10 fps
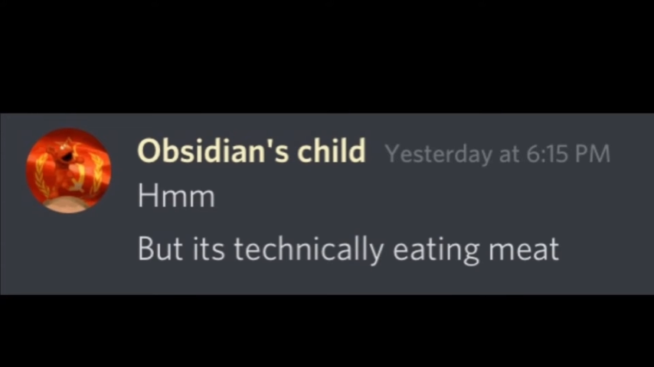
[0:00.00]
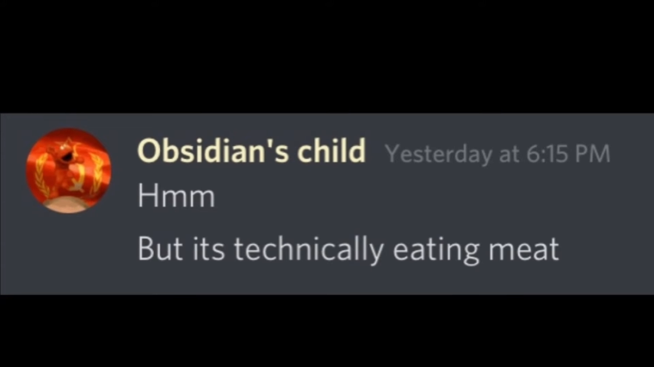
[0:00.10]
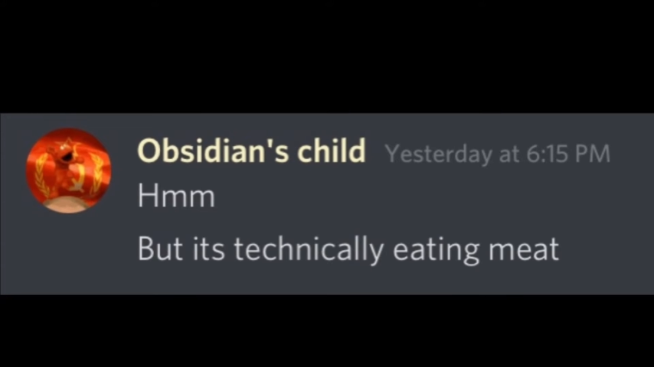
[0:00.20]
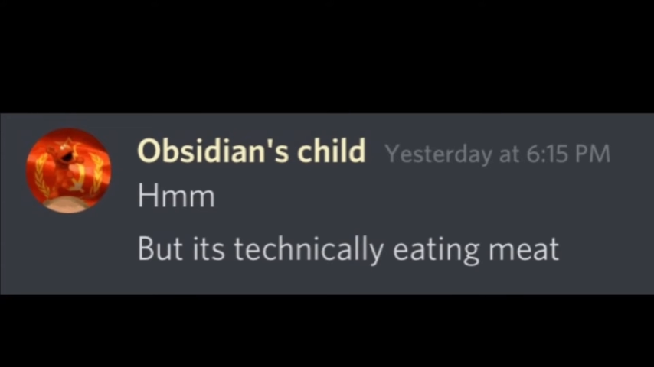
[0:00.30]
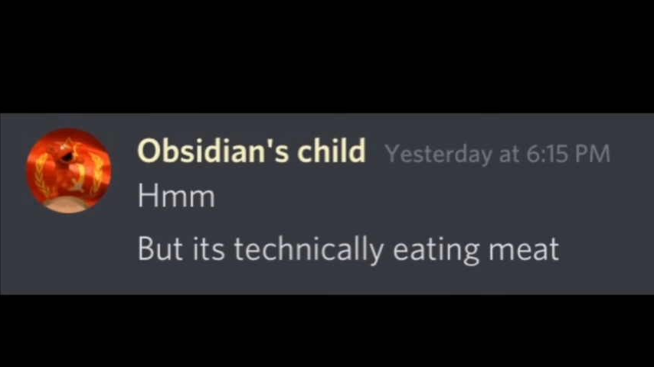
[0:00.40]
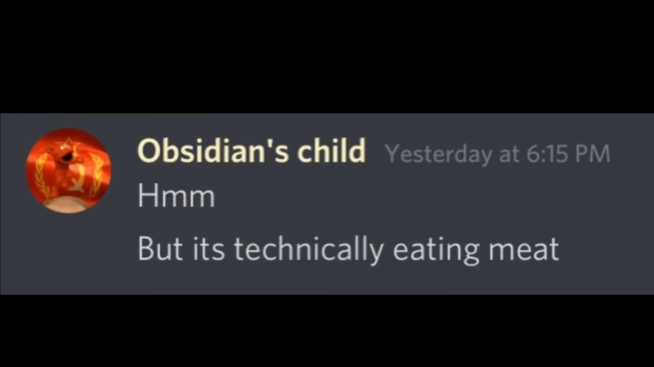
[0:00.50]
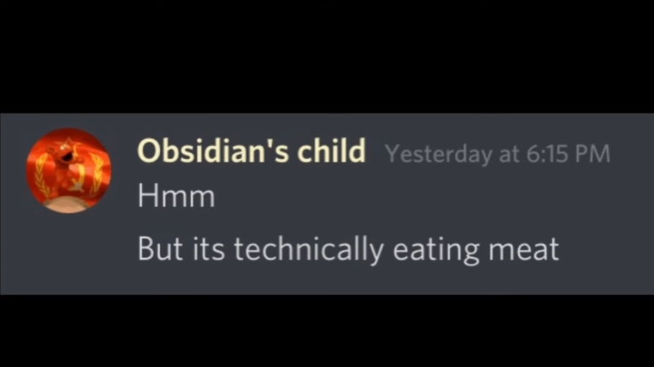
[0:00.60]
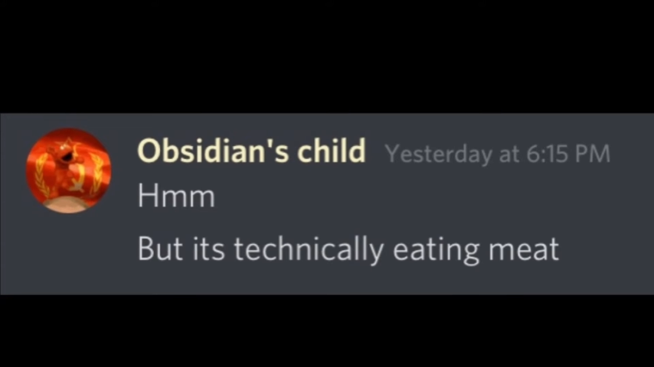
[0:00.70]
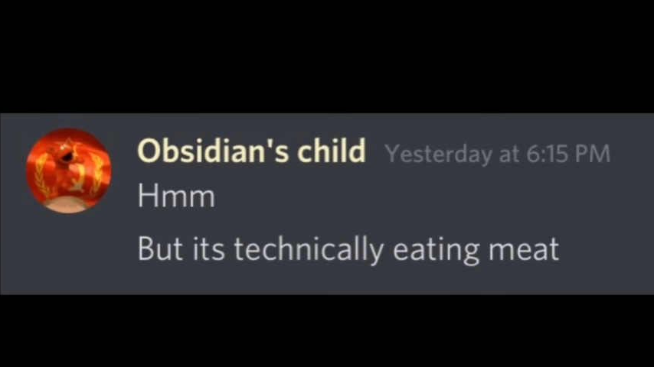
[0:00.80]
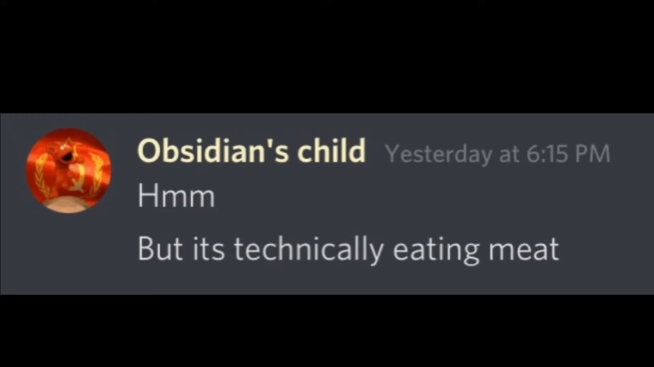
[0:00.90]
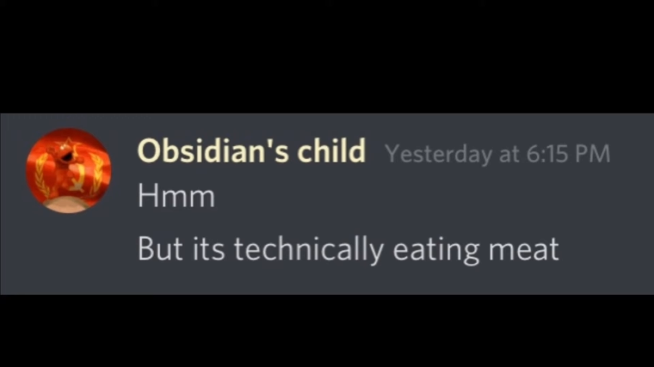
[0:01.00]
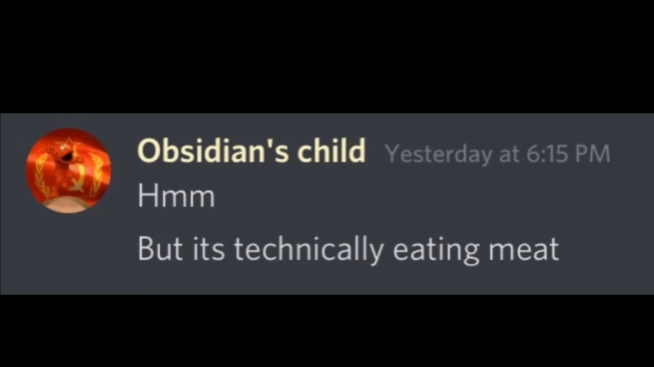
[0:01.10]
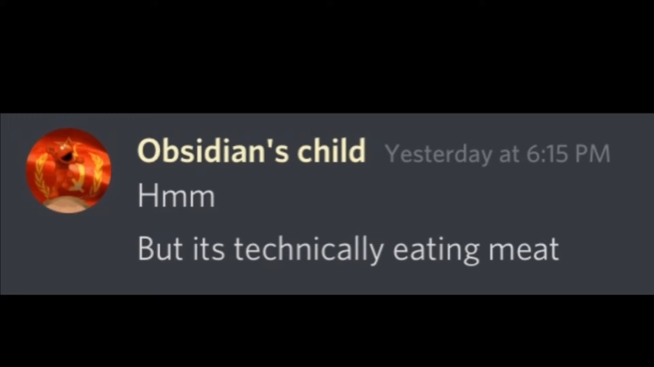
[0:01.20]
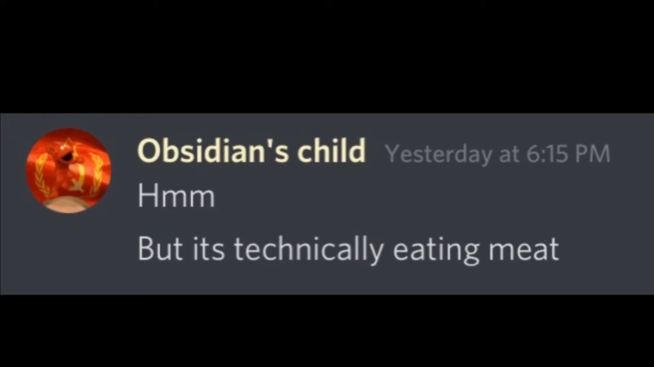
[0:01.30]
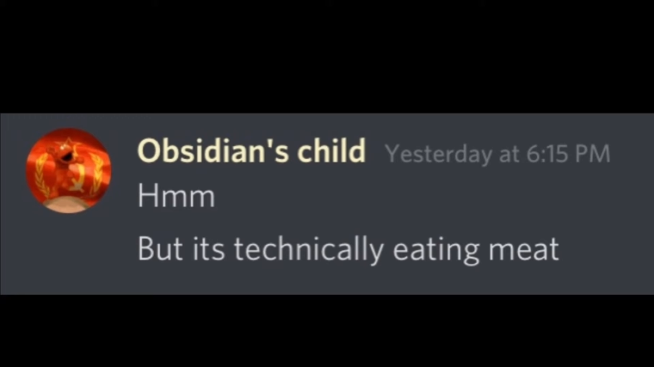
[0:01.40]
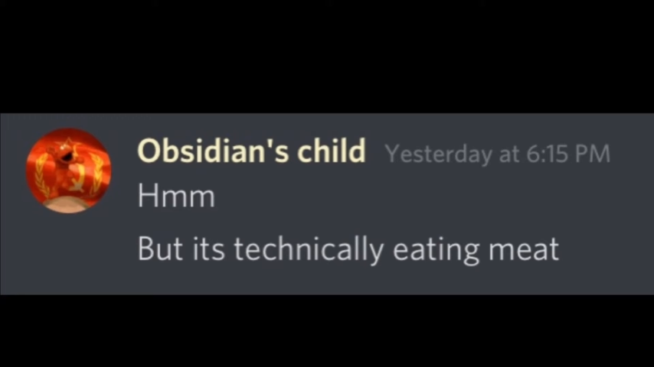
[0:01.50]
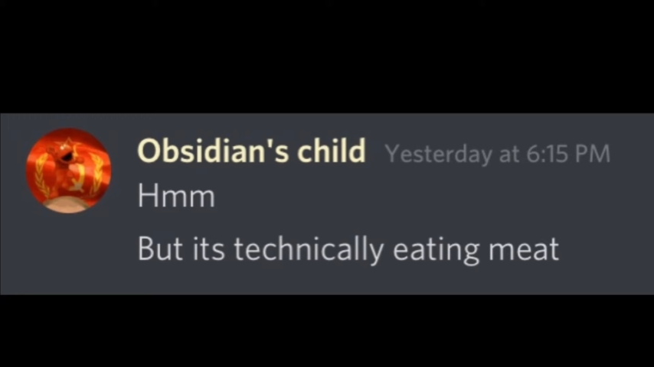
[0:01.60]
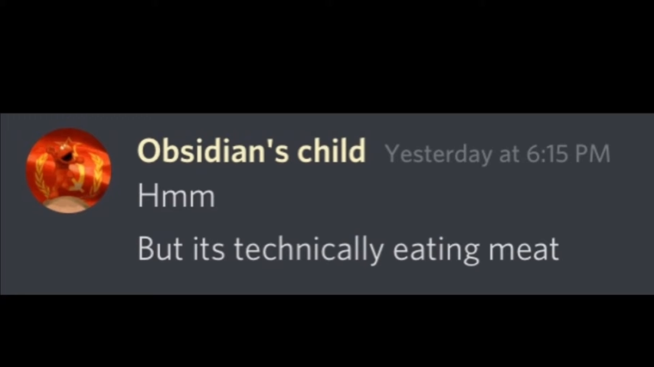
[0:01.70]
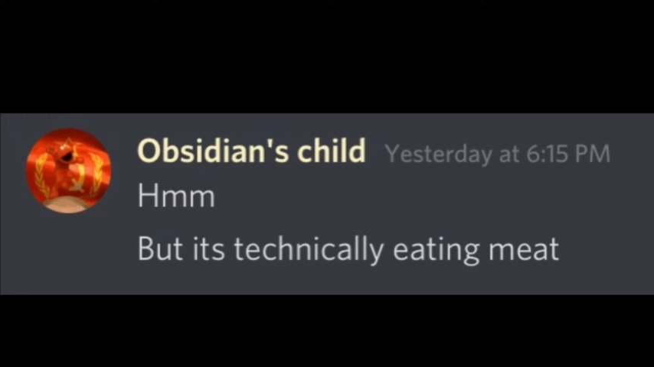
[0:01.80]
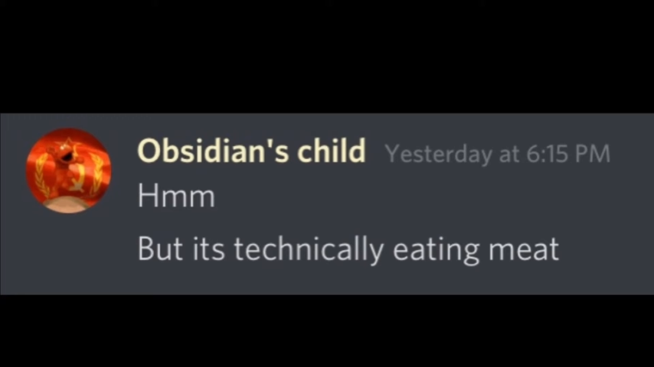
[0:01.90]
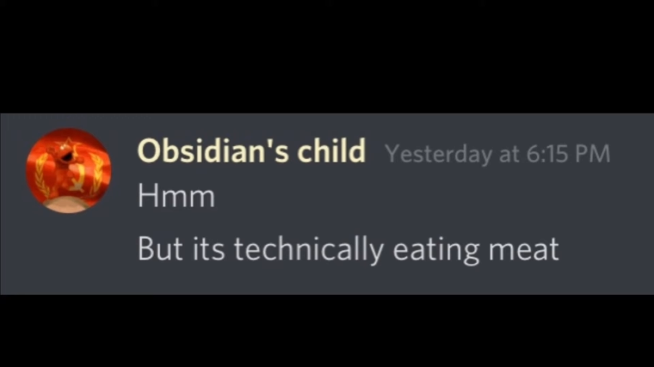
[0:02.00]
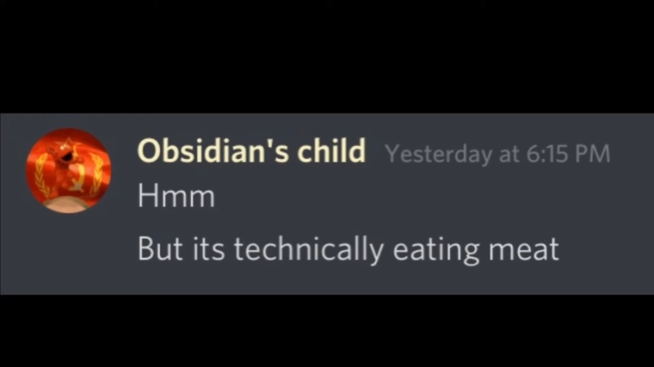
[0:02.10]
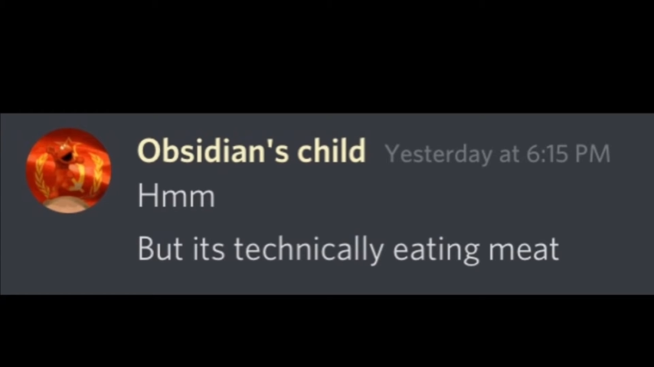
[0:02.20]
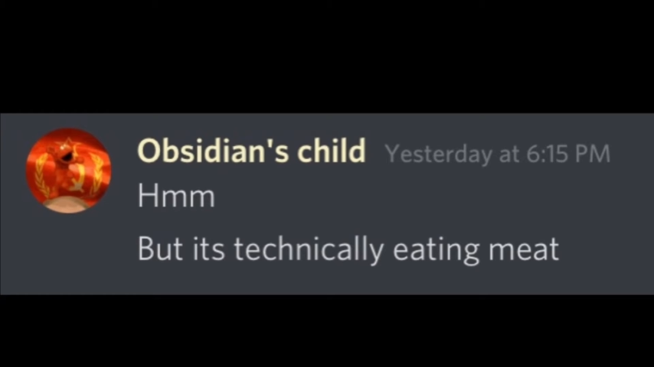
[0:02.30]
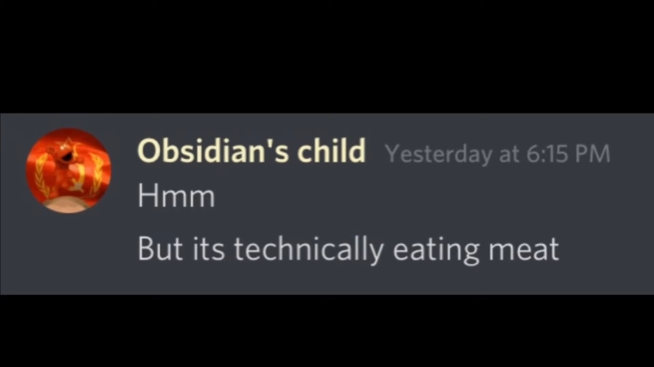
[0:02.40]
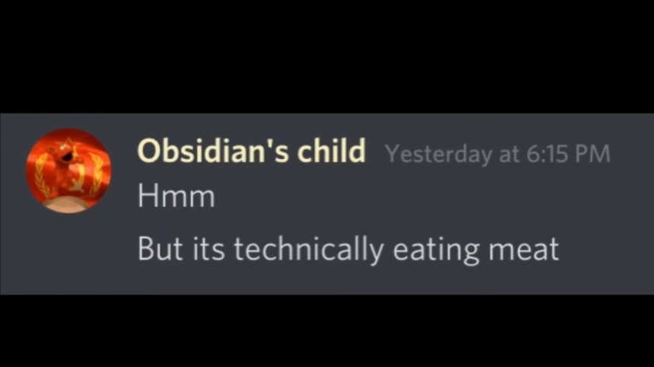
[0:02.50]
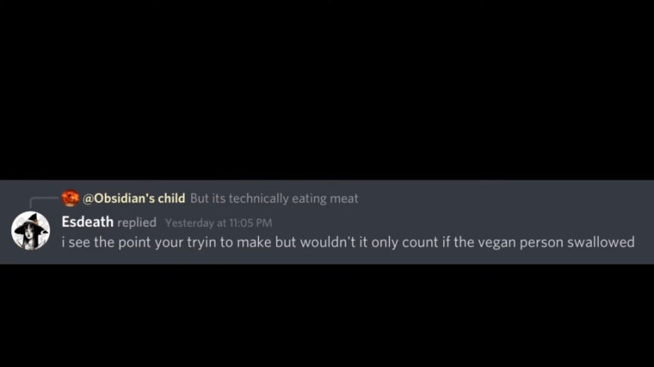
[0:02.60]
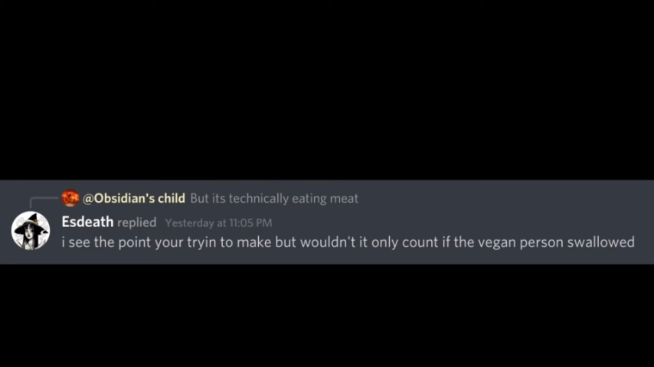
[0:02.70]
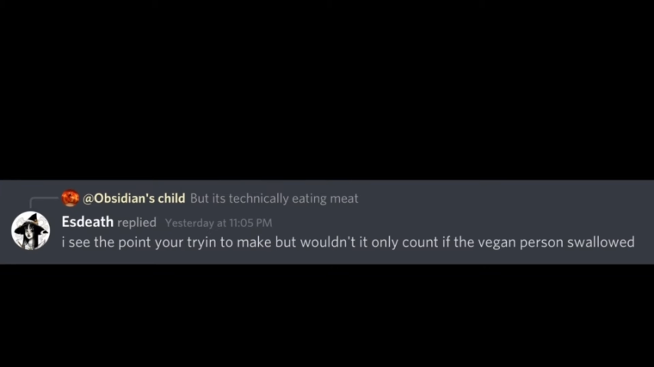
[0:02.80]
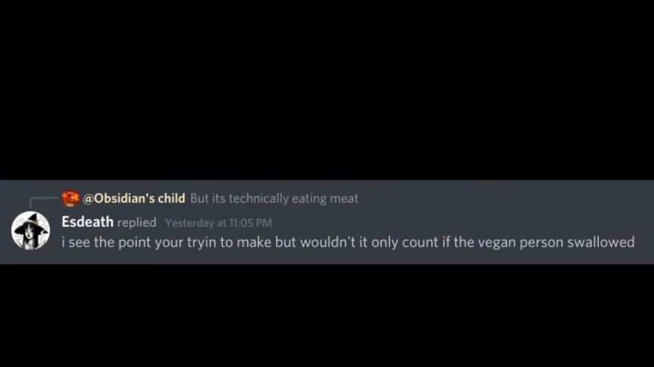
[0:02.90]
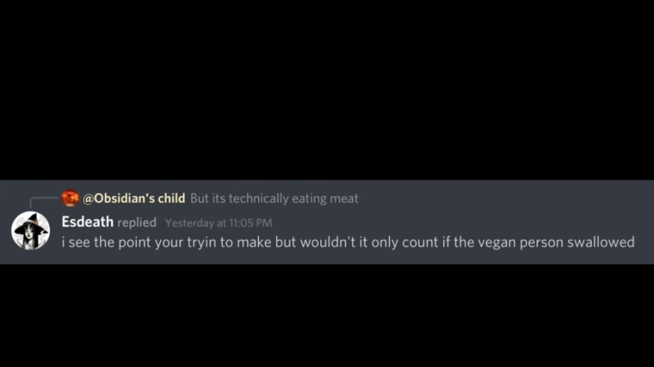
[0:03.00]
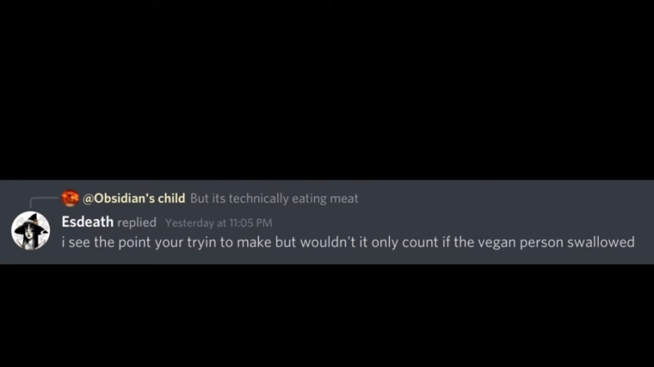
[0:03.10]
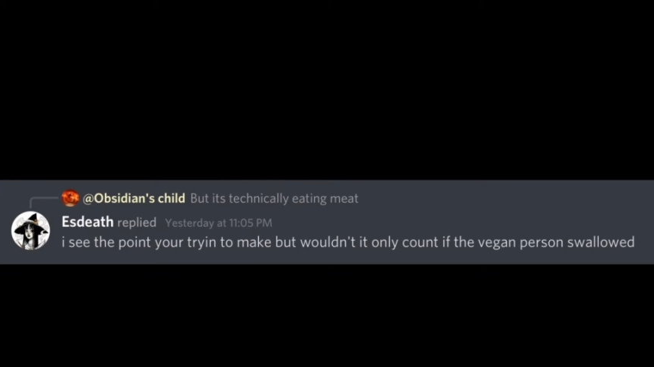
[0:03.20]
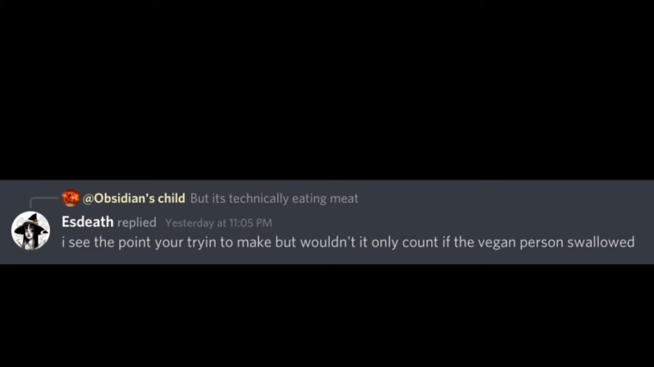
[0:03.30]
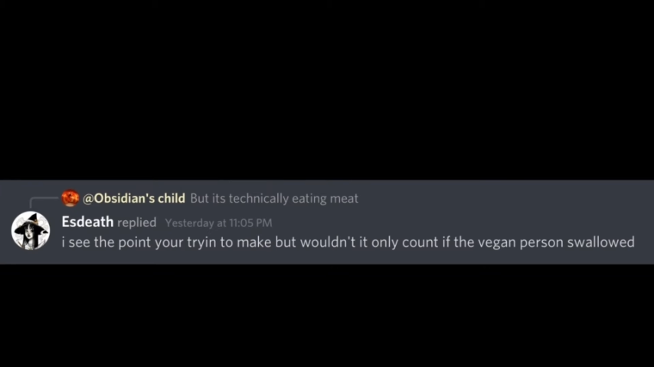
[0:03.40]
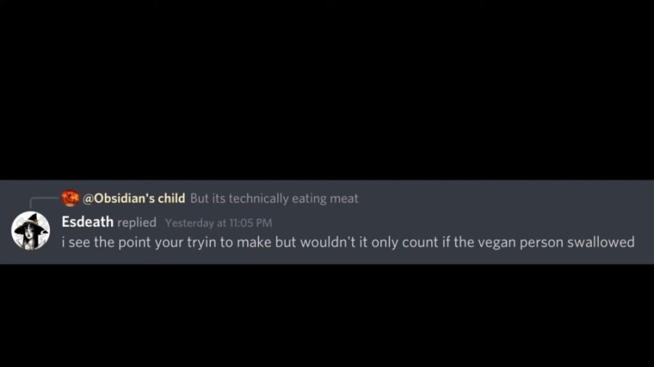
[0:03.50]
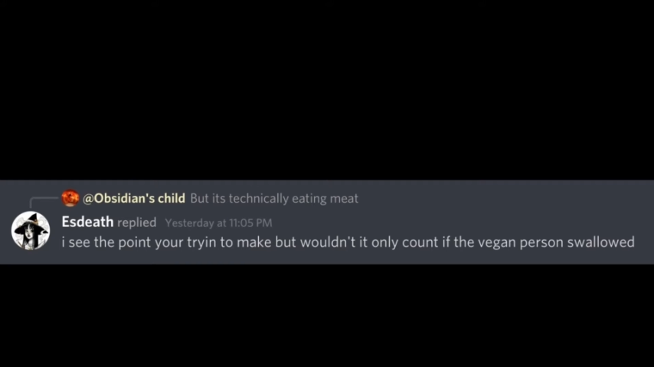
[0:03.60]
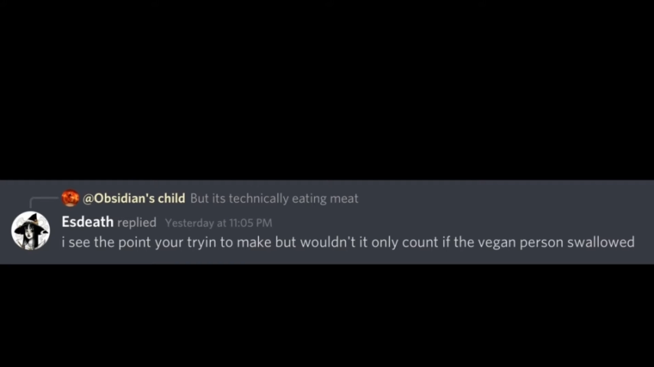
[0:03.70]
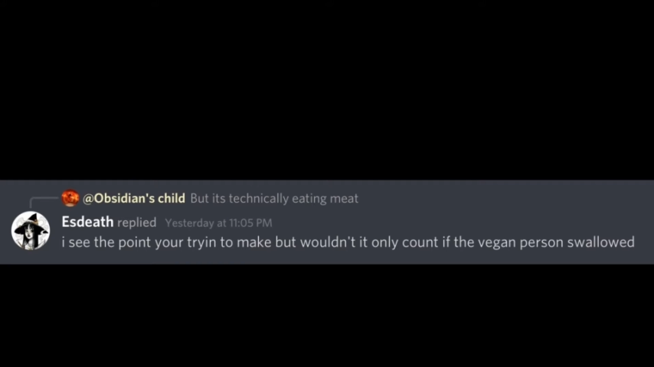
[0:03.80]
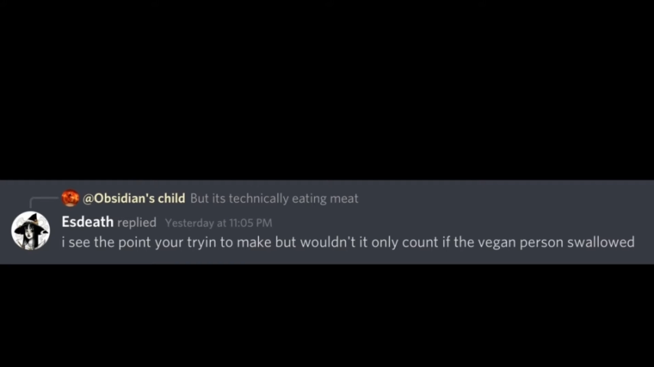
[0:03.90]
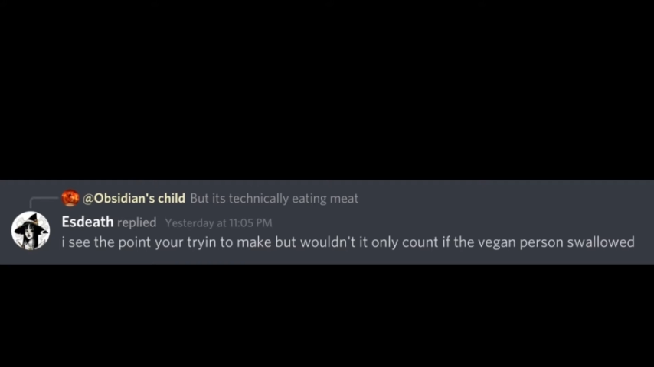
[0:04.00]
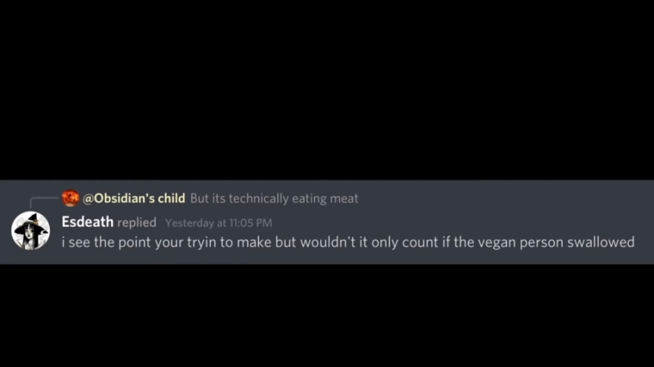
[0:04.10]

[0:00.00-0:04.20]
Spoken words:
(no speaker visible)